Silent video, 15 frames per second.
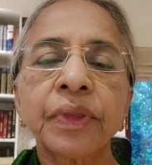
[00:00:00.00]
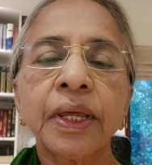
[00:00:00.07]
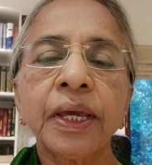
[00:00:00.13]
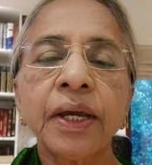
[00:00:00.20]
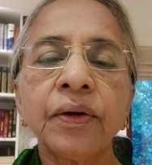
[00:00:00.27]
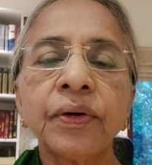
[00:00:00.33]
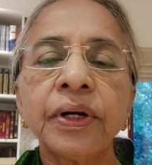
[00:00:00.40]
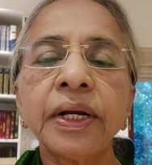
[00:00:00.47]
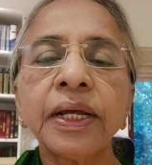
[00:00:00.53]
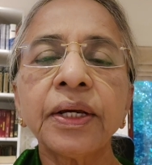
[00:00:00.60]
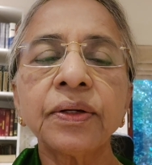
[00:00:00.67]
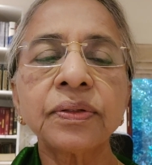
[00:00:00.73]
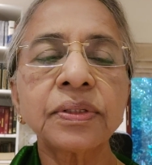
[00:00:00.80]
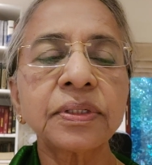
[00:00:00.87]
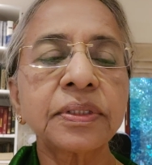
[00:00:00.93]
He only
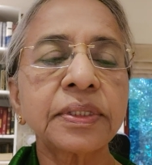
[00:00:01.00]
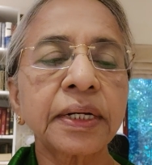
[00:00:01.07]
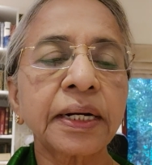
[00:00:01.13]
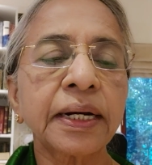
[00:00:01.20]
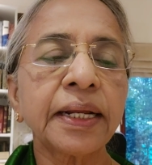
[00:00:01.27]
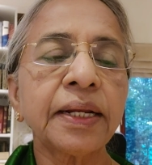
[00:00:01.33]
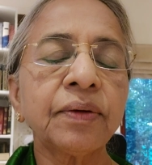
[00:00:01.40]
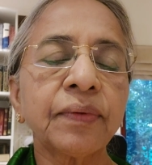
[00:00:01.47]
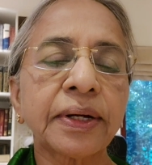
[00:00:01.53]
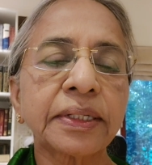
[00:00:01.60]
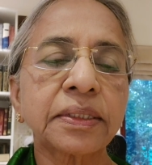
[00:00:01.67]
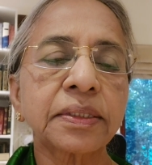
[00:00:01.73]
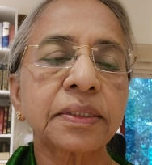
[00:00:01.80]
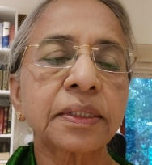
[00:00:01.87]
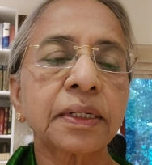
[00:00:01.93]
uses the clean
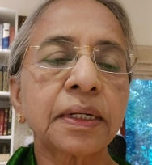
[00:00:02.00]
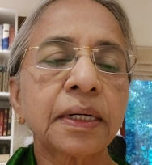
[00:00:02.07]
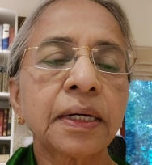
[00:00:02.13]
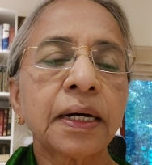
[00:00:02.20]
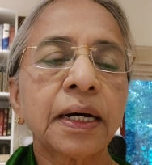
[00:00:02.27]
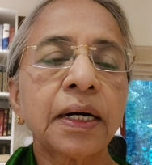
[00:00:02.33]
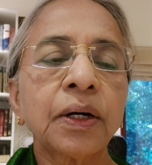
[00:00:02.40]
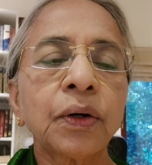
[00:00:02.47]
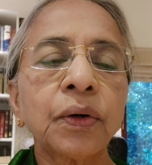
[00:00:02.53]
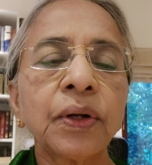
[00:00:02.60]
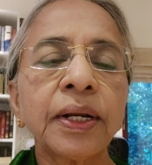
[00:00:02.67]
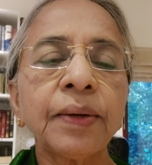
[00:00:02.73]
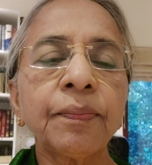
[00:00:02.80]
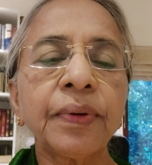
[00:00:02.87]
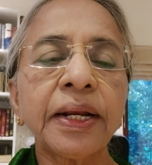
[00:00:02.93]
ones. A
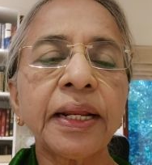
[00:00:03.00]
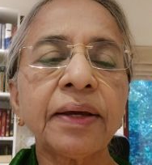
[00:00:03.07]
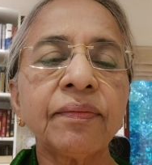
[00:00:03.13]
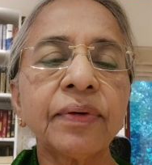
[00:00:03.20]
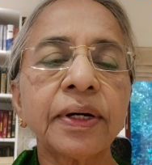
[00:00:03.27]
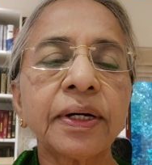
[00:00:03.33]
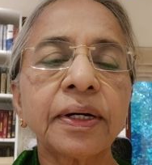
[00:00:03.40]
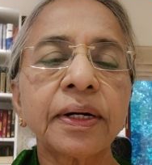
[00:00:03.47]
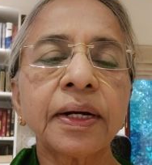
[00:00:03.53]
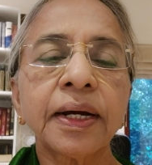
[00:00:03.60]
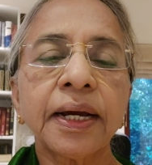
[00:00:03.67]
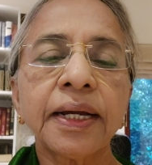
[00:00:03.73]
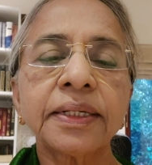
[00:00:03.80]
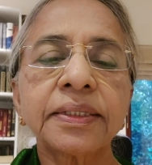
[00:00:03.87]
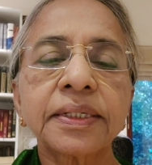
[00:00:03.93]
holy believer
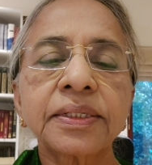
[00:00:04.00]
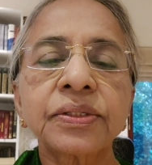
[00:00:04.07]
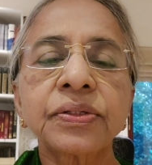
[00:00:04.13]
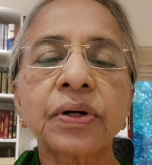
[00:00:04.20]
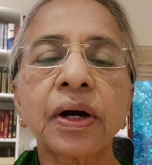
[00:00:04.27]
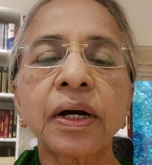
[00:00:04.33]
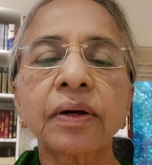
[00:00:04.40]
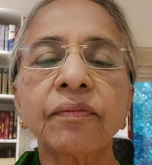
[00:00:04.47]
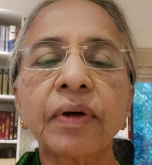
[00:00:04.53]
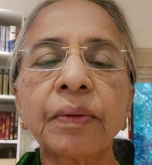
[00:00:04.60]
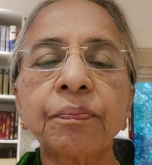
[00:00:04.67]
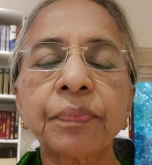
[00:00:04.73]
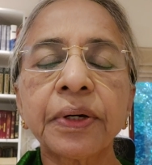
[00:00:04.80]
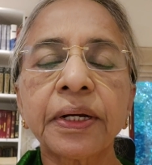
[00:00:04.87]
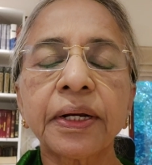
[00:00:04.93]
is a strong
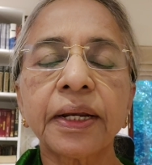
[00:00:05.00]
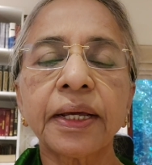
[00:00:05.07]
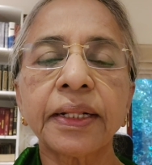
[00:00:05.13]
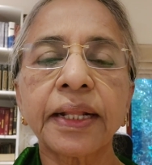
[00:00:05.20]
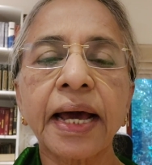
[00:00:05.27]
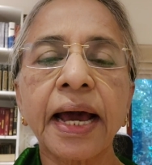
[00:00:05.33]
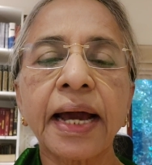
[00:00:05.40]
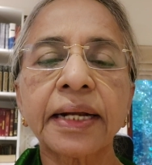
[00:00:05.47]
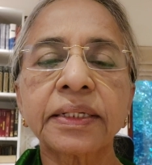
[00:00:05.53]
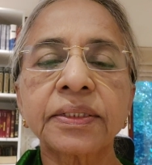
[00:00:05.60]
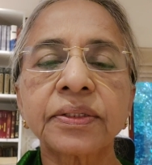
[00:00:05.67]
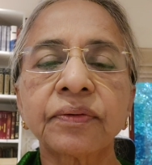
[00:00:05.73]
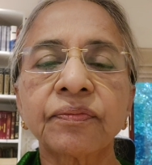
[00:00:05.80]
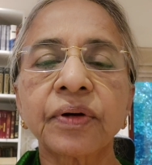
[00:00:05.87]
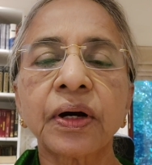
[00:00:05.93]
weapon in the hands
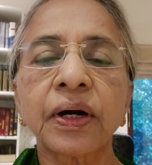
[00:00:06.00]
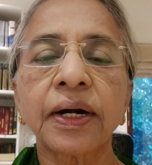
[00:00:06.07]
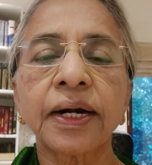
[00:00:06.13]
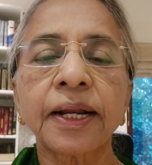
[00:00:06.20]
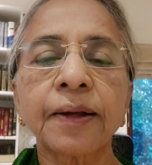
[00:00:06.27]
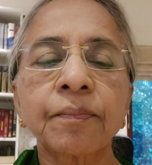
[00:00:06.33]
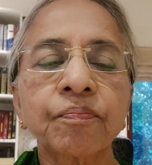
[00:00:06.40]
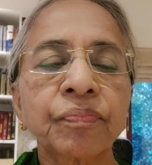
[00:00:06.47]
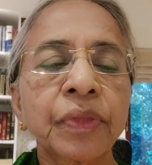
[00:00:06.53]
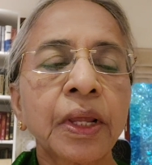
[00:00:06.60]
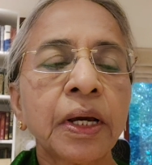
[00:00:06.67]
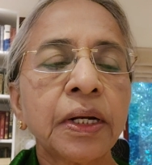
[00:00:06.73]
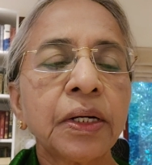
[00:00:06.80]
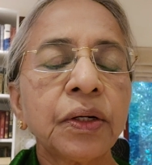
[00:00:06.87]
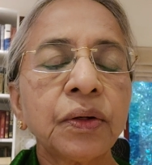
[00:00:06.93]
of God.
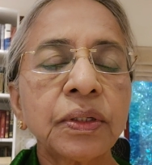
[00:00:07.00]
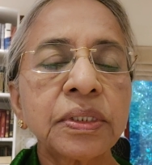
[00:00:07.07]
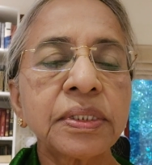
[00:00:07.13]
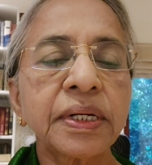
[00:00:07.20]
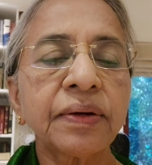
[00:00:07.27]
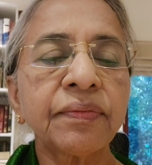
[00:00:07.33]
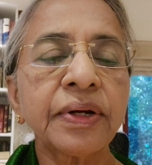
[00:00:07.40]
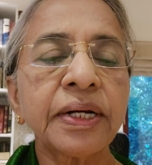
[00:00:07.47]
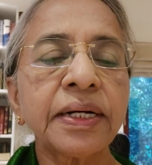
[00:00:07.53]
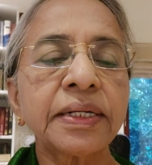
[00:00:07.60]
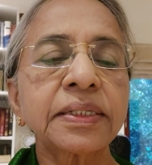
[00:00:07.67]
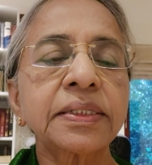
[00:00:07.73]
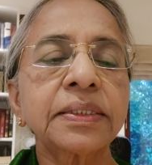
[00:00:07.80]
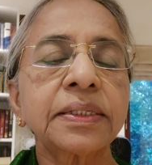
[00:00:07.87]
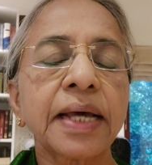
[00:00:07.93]
No servant
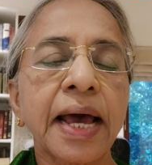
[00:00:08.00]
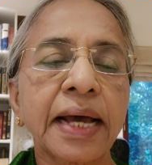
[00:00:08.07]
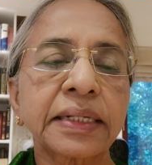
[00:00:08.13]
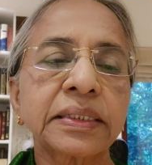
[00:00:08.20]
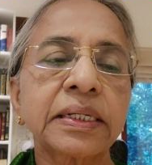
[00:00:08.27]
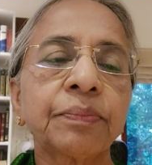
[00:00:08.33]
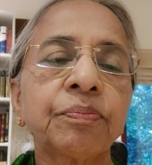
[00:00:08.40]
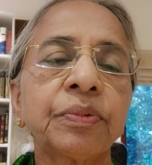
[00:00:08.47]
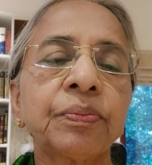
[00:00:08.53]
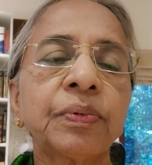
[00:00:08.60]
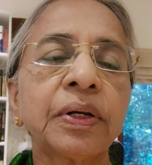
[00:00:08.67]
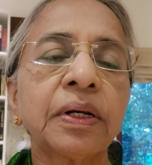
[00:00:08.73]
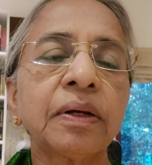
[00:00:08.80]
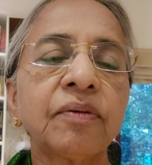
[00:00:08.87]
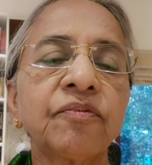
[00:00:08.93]
is
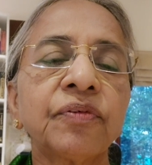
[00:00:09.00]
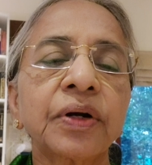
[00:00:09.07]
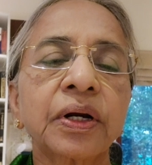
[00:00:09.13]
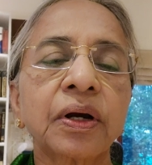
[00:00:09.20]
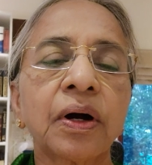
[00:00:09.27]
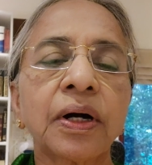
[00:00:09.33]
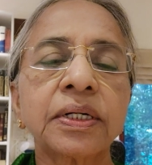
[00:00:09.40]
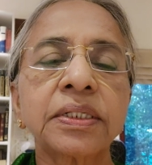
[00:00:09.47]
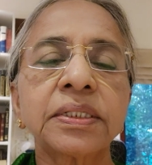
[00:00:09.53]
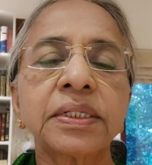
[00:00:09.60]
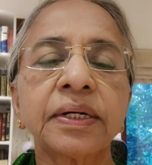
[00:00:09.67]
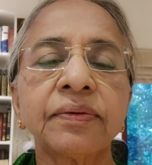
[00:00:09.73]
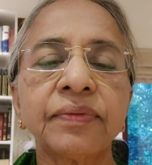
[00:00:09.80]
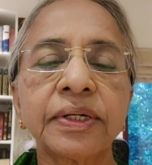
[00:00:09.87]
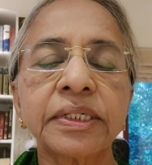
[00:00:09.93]
acceptable for God's
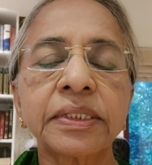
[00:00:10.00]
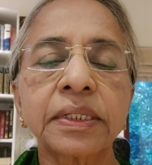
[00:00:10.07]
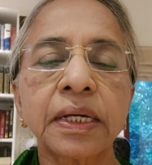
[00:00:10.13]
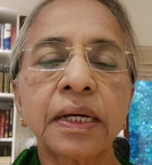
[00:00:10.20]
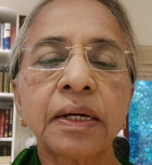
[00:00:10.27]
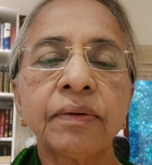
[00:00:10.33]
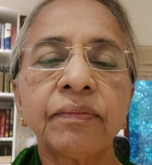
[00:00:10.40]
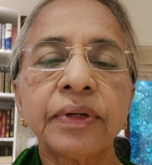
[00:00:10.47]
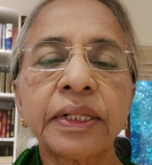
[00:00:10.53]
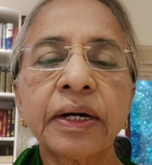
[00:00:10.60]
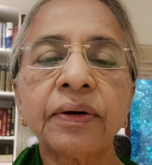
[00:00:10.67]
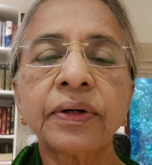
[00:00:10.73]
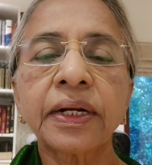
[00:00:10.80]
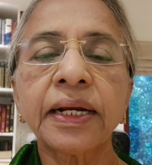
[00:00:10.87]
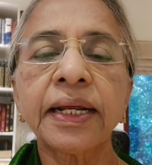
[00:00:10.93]
service
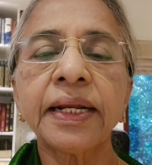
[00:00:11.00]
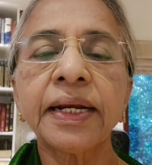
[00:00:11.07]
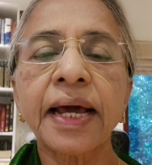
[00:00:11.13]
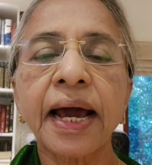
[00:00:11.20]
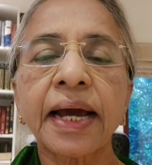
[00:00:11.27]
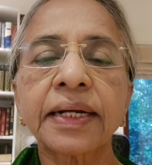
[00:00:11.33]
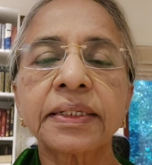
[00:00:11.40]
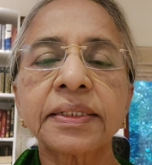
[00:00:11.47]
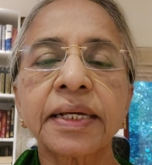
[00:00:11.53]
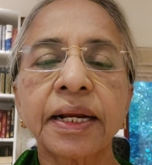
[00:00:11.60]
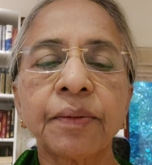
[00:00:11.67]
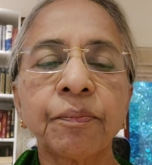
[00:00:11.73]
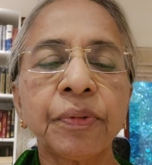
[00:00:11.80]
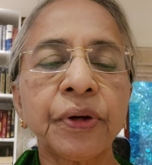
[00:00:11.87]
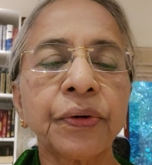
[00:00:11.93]
without clean hands and
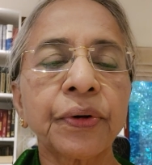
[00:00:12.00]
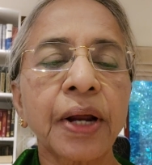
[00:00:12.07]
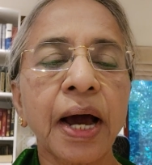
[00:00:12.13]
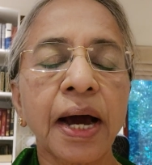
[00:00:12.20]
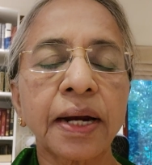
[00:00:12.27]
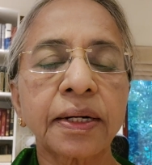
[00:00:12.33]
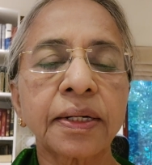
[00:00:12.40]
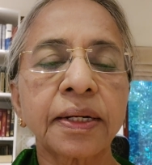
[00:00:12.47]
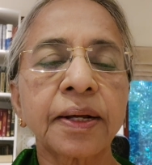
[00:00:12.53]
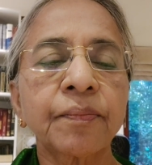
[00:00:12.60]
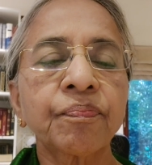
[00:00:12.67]
a pure heart.